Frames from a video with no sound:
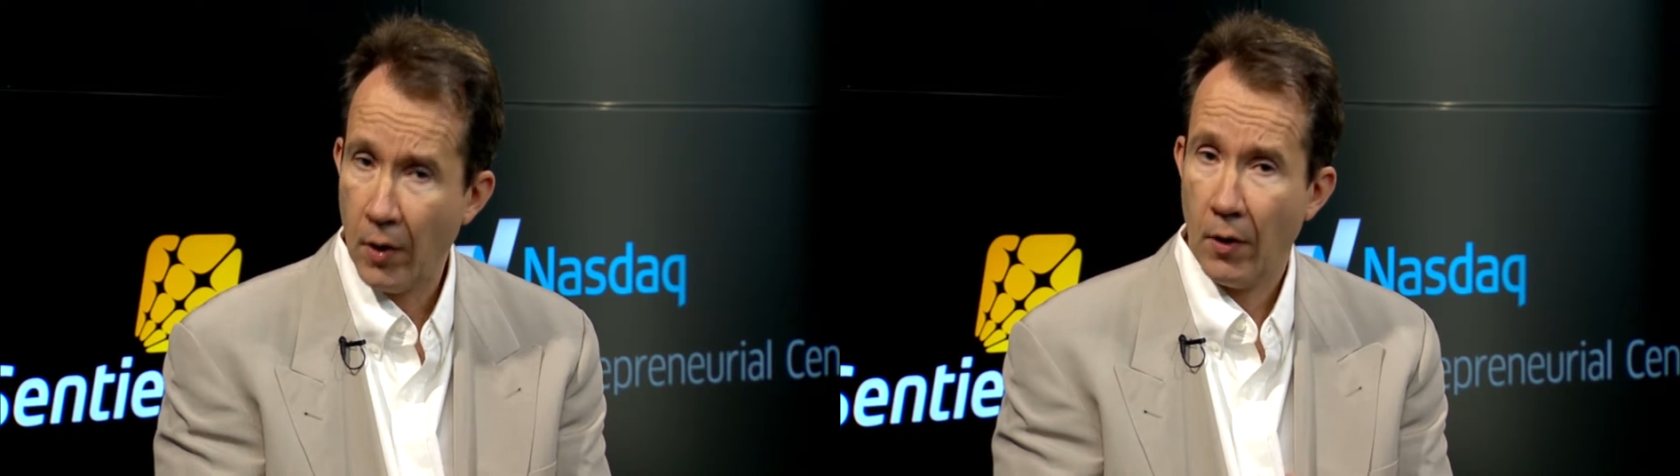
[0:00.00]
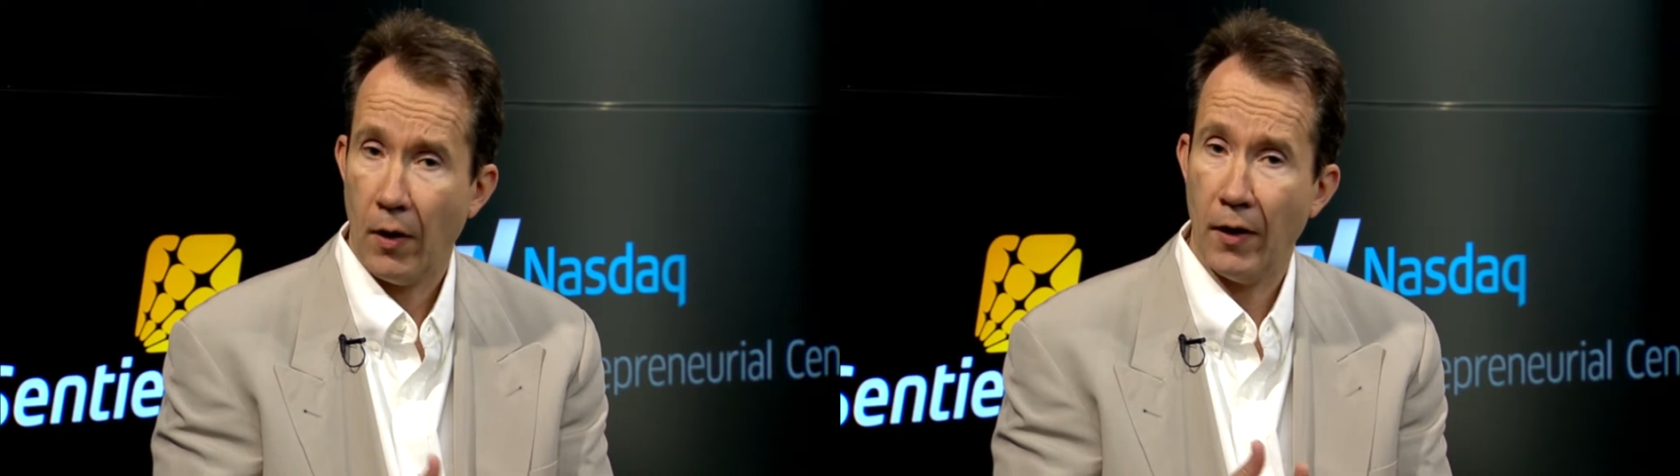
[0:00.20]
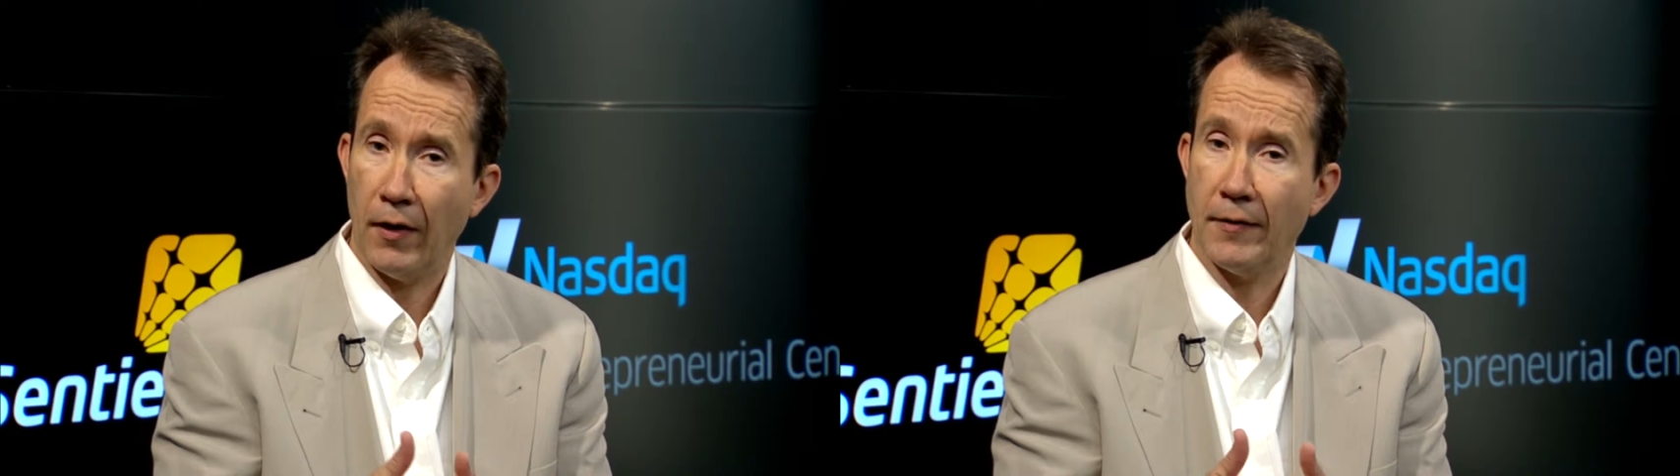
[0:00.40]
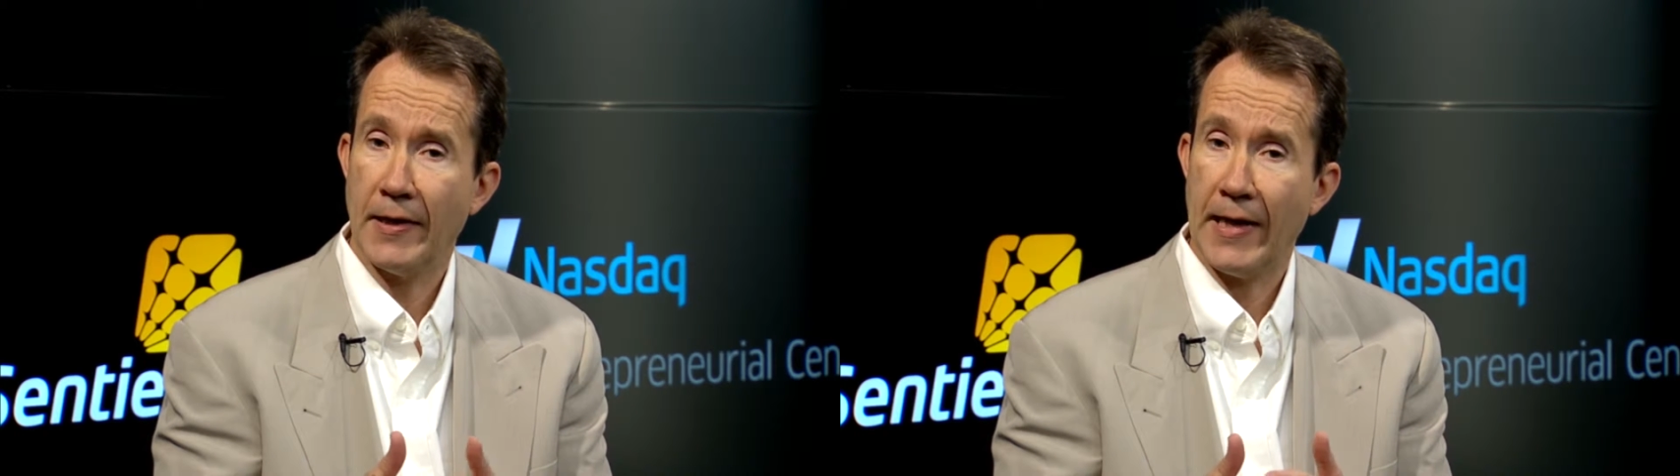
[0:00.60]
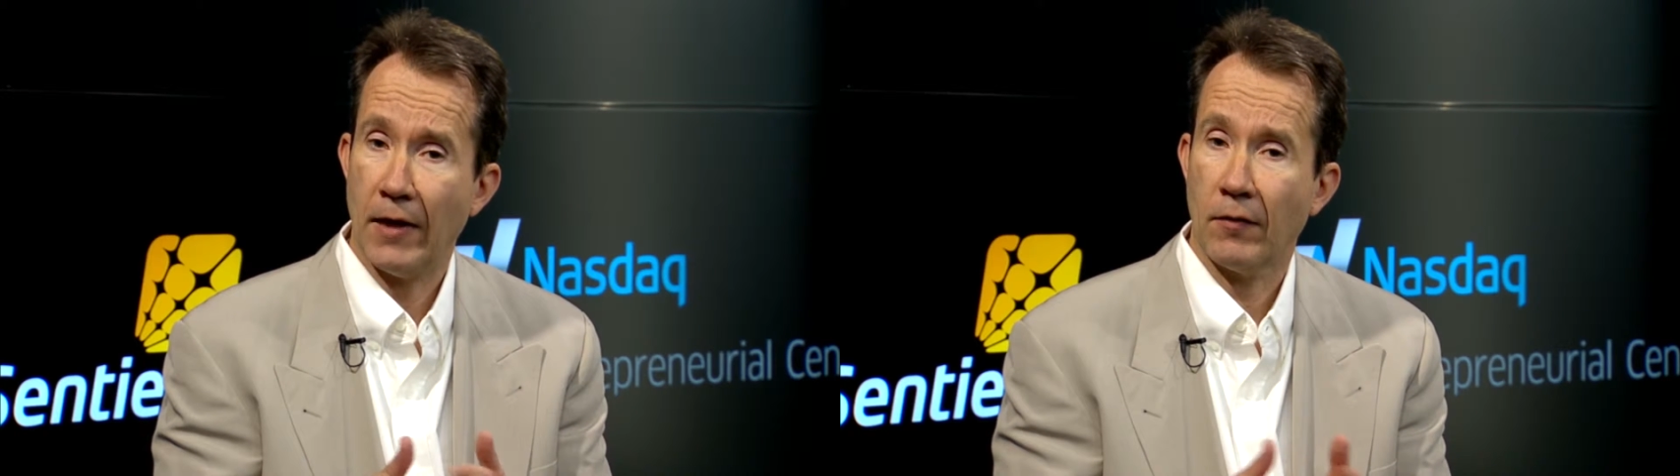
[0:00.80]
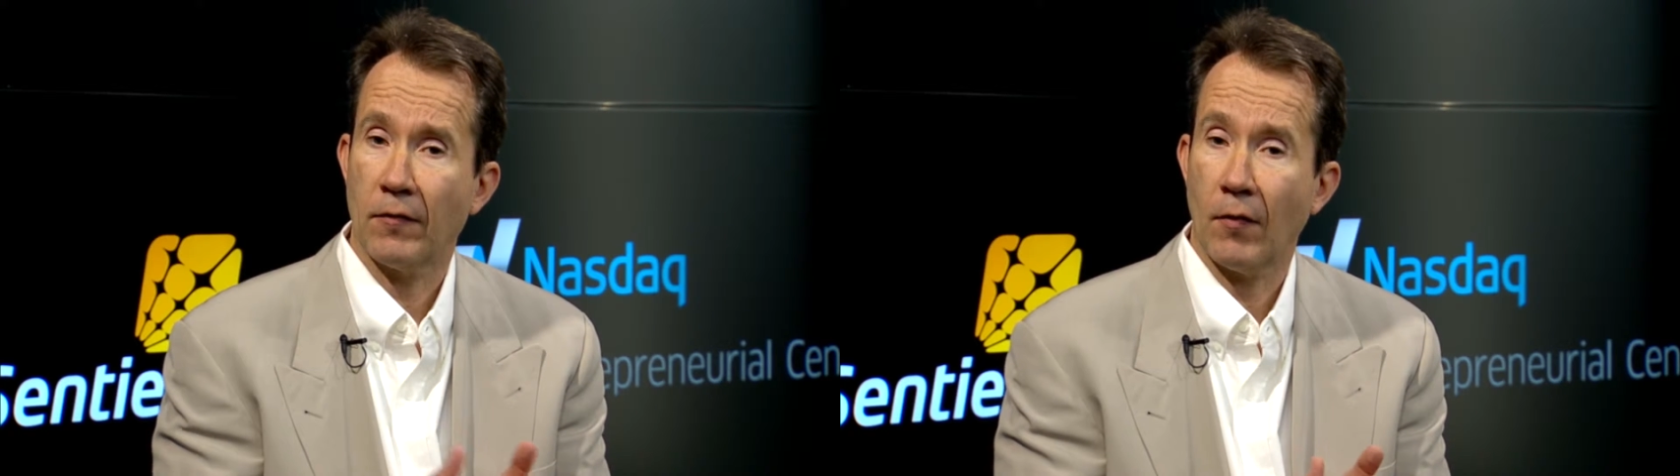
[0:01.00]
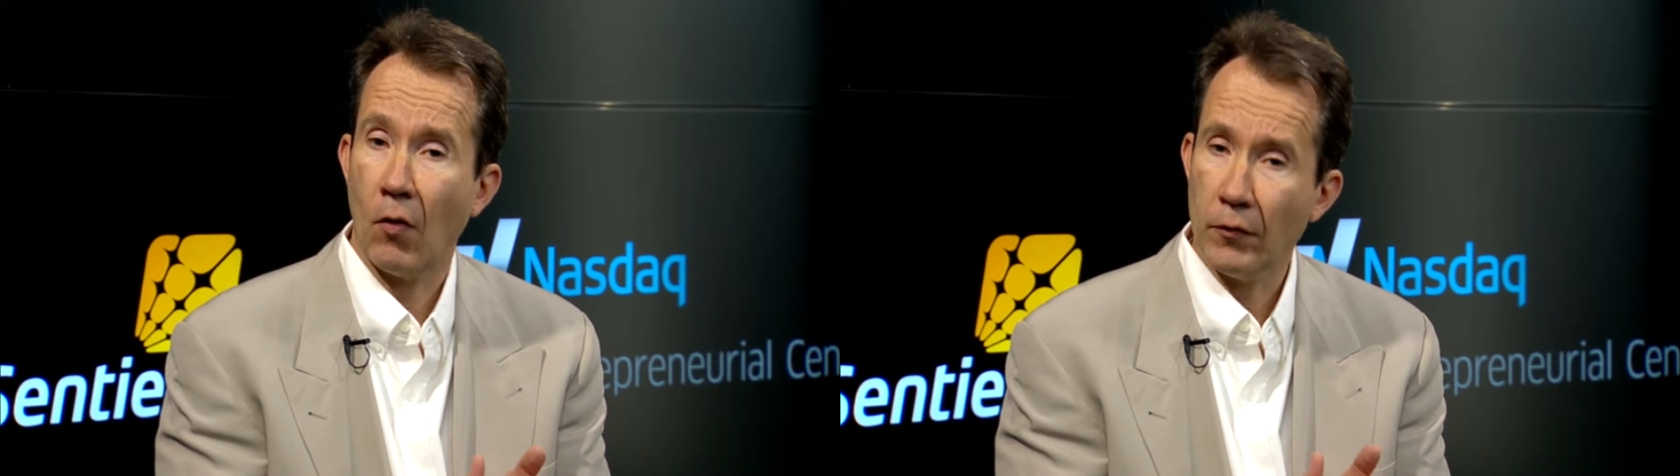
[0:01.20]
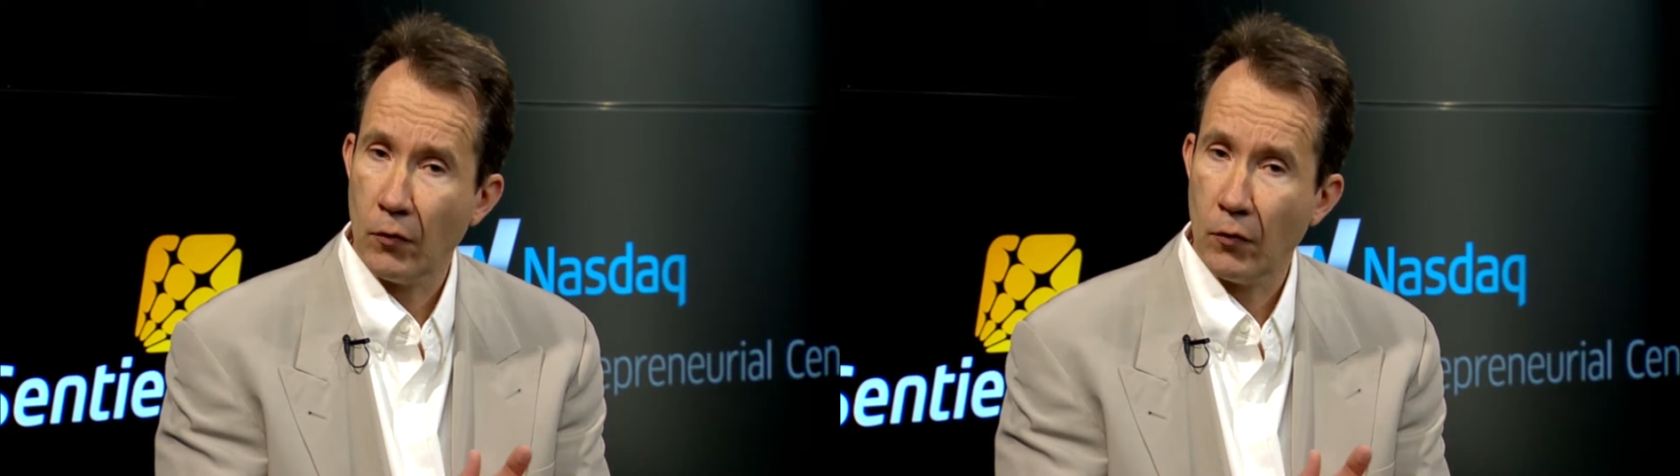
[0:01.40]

They get also